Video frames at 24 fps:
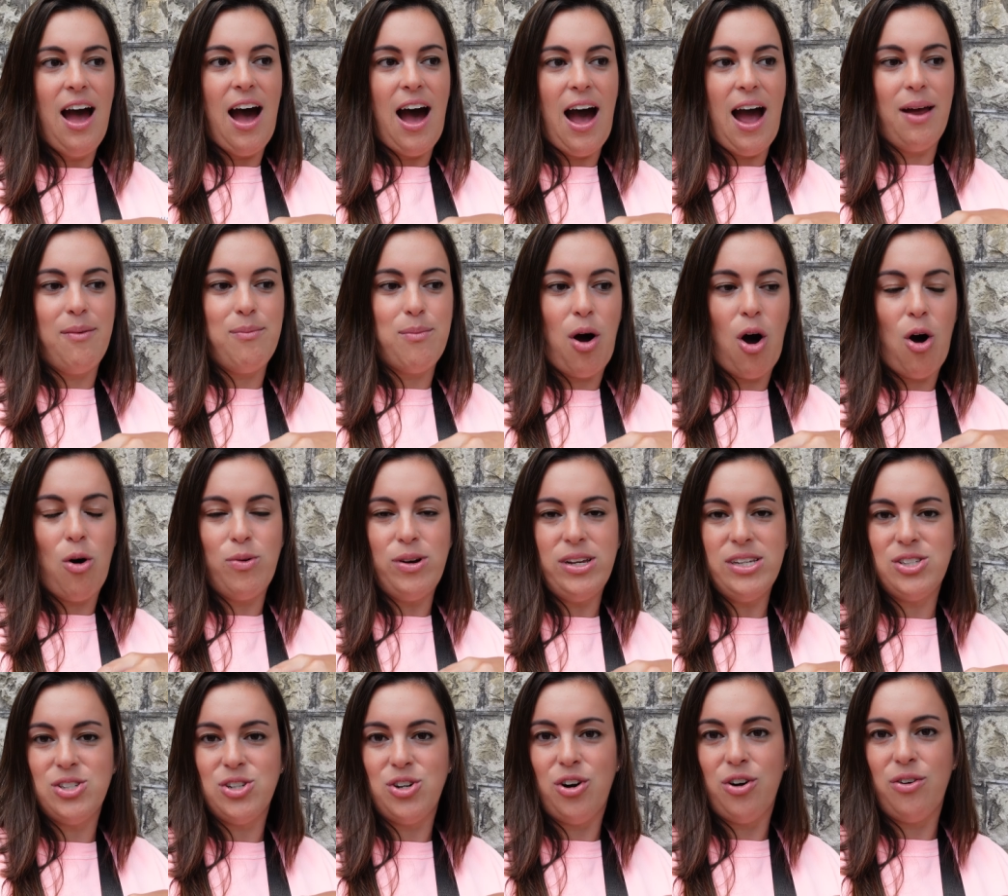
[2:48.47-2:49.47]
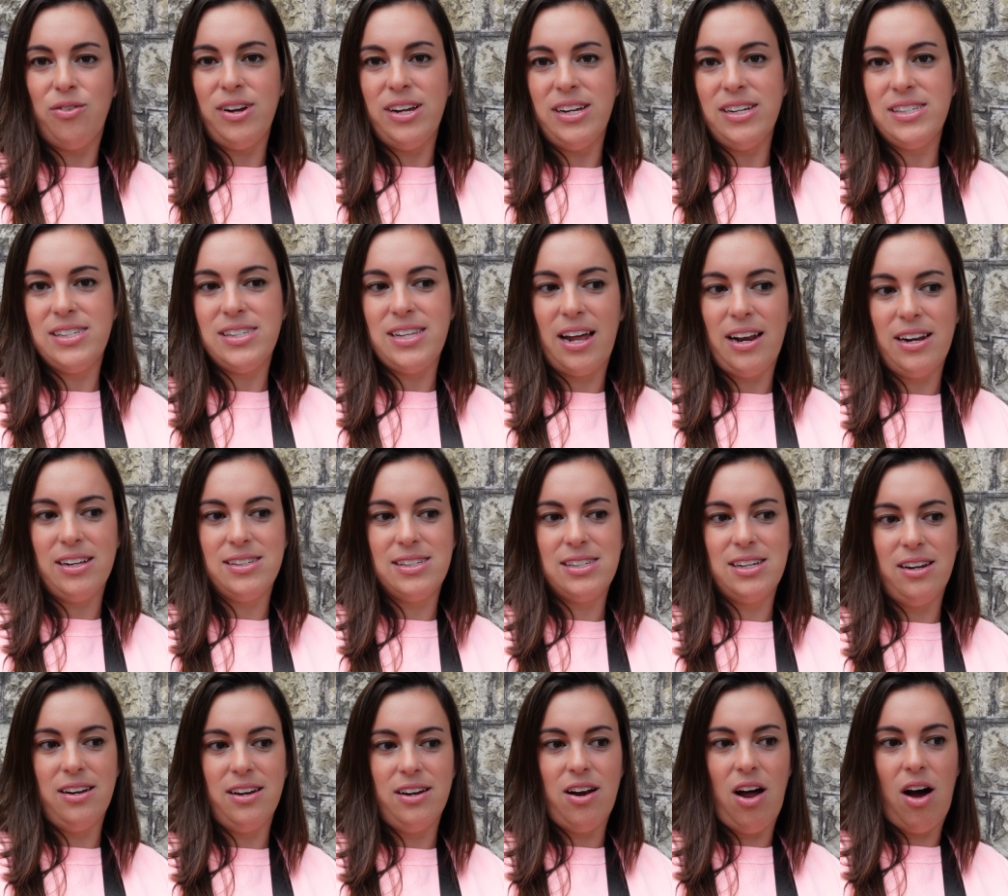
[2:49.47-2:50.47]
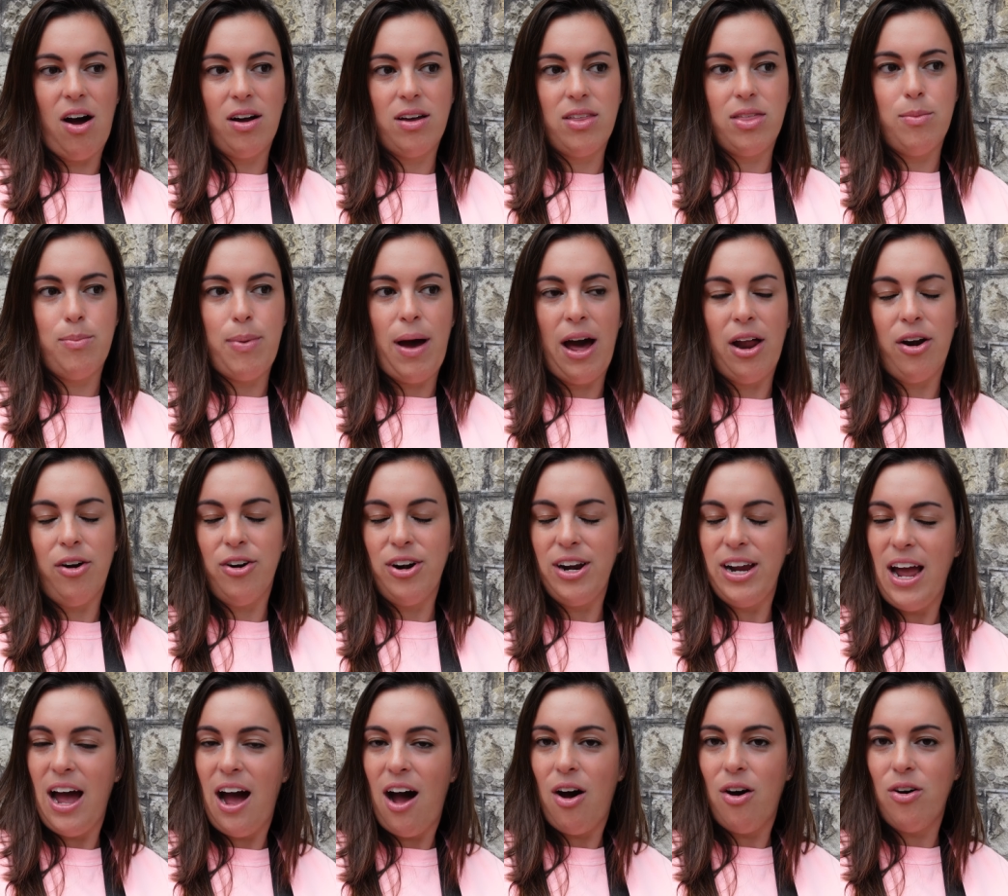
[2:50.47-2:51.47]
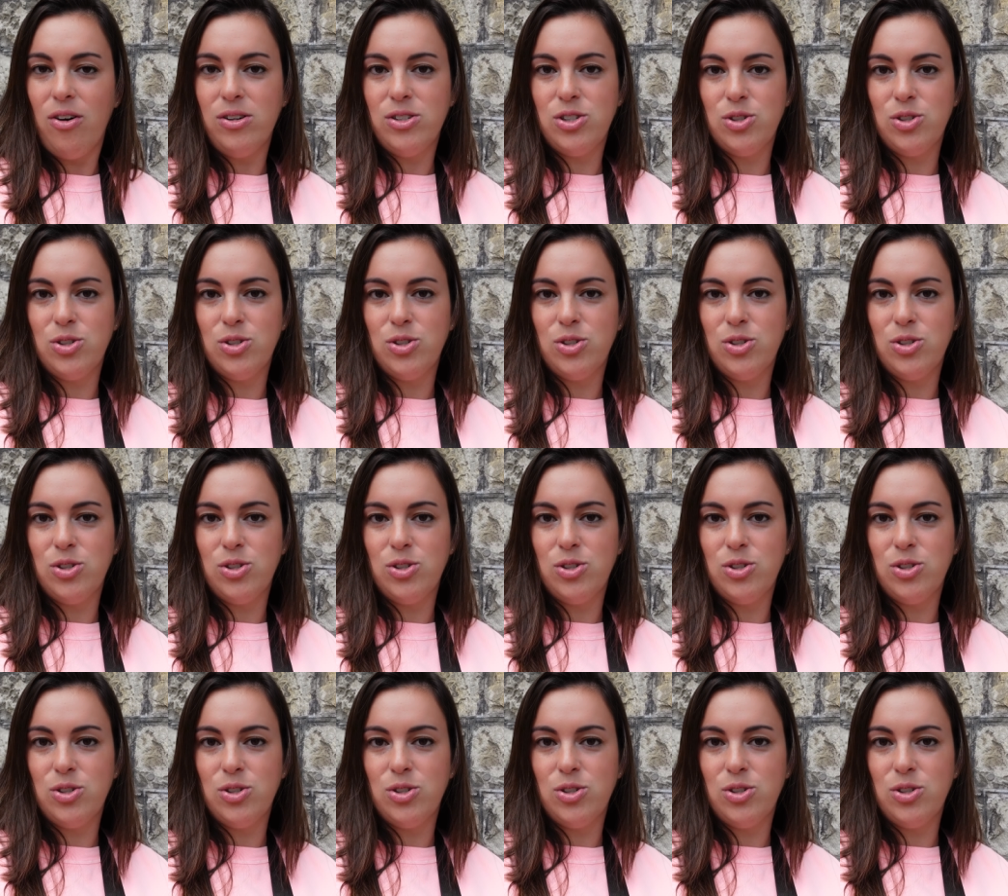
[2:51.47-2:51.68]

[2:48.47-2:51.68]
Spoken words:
I'm always nervous that it's gonna knock the battery out,